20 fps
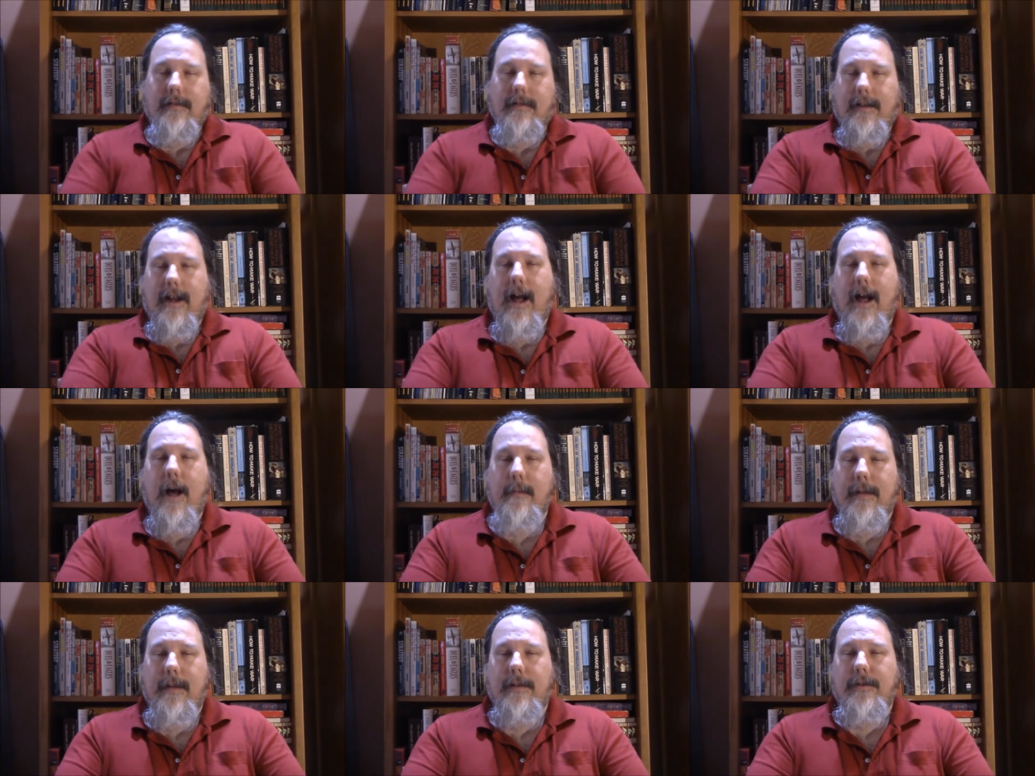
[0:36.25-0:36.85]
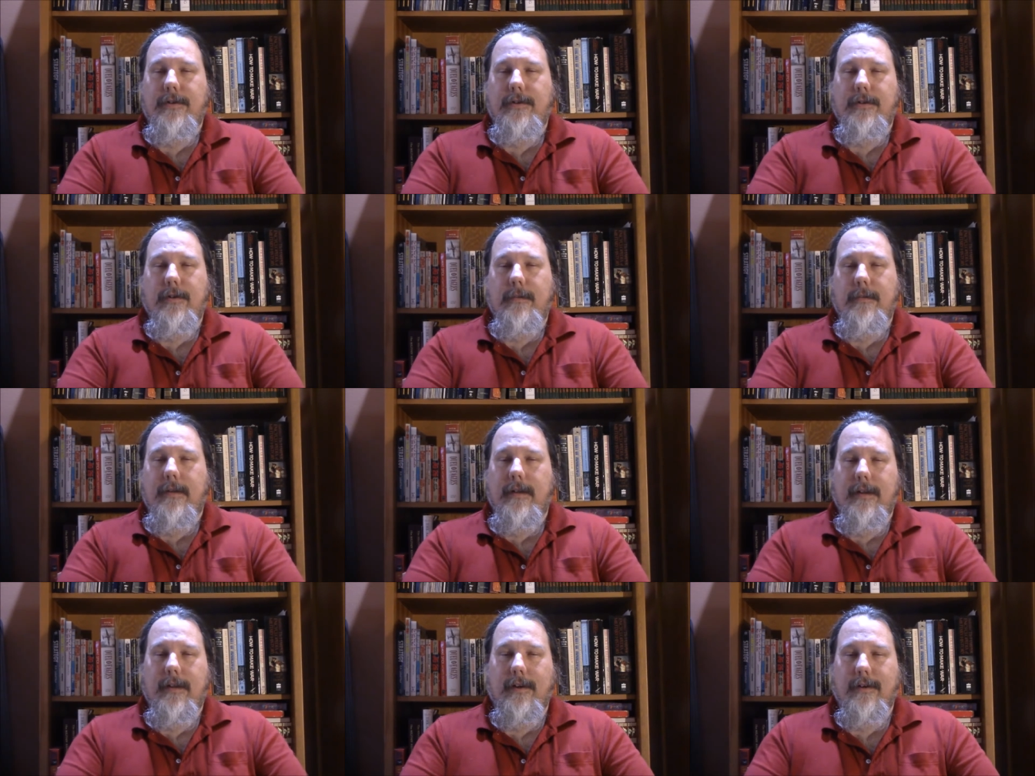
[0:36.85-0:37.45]
a comment to him,
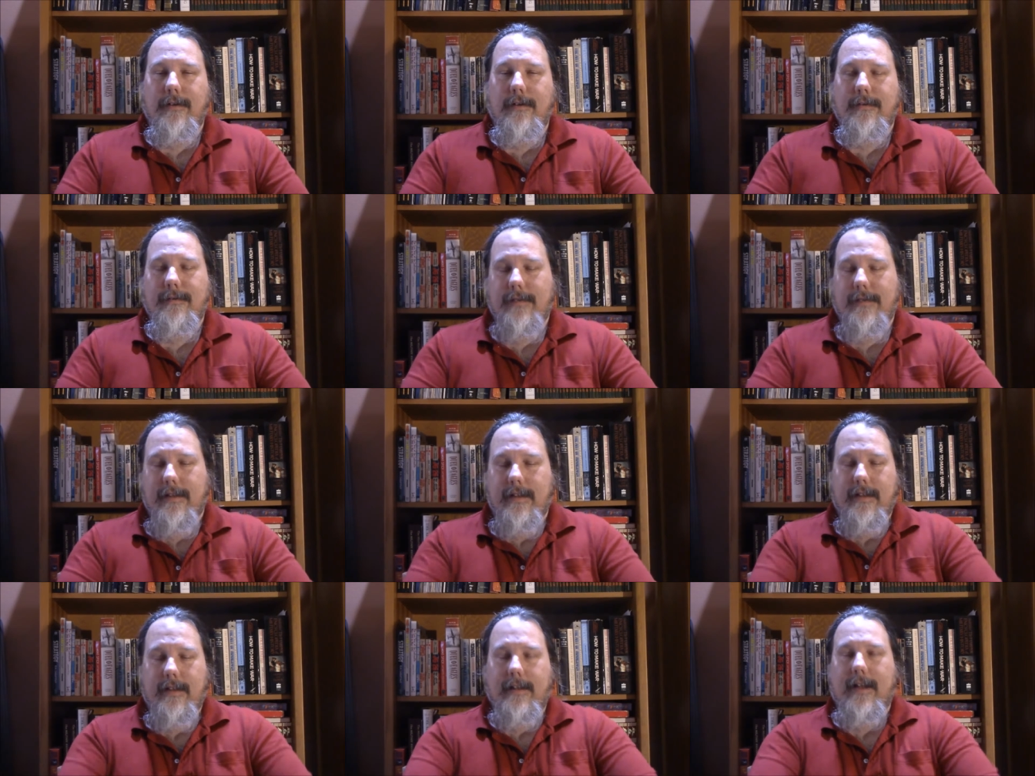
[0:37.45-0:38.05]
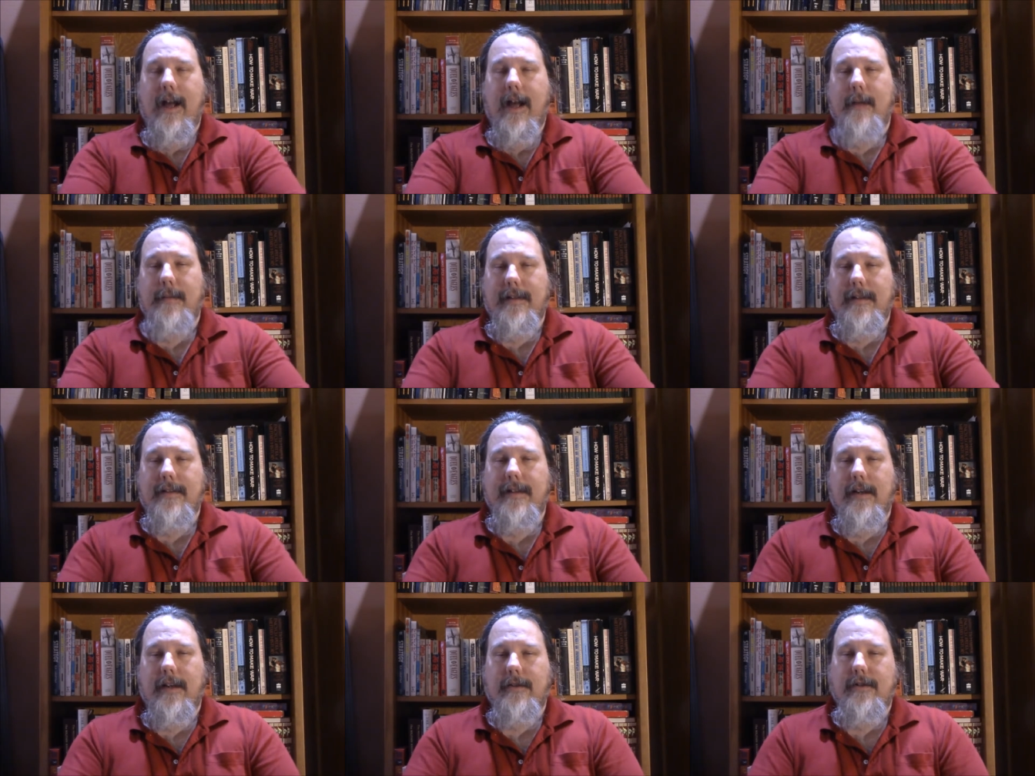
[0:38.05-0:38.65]
and in the comment
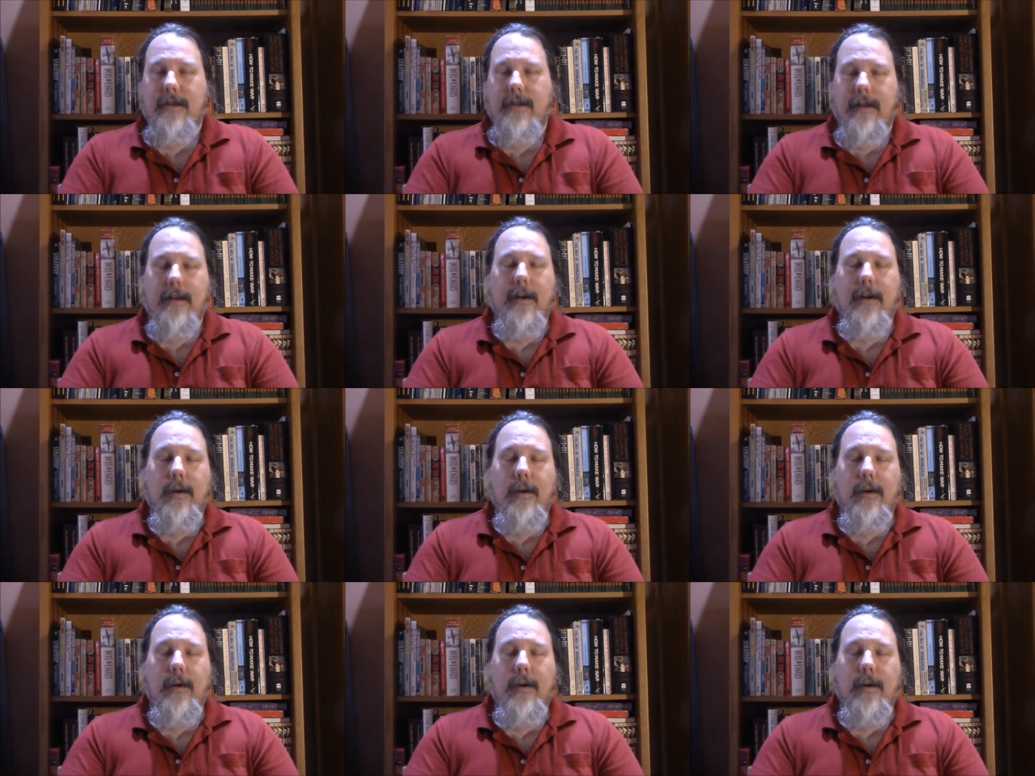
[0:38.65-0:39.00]
section,